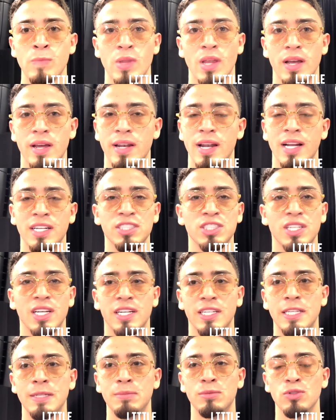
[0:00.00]
And I just got
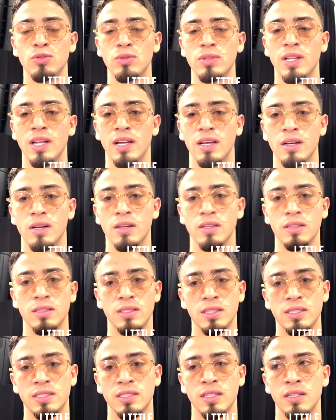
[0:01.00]
to keep doing that
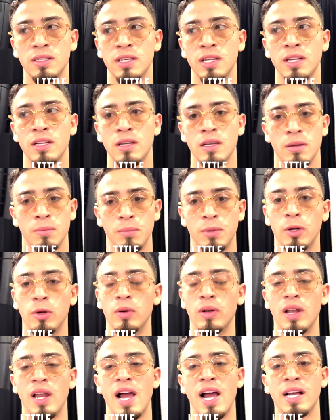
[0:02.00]
this Sunday, be
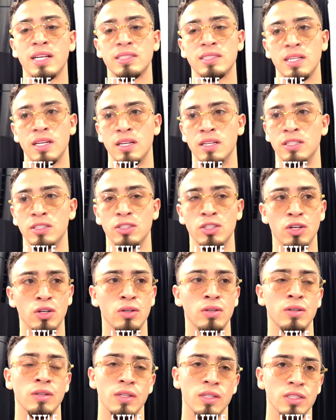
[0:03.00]
relaxed, and, you
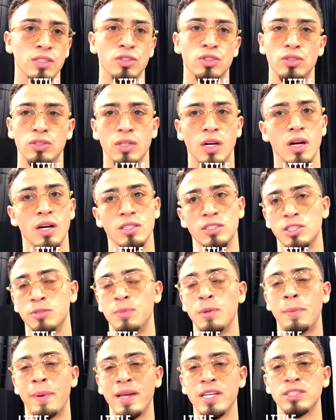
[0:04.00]
know, just
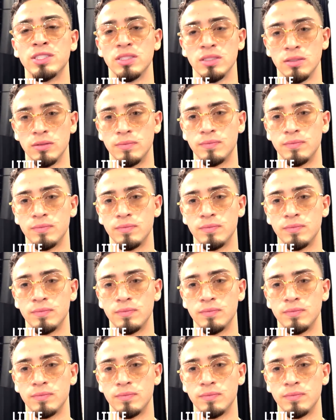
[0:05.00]
be patient.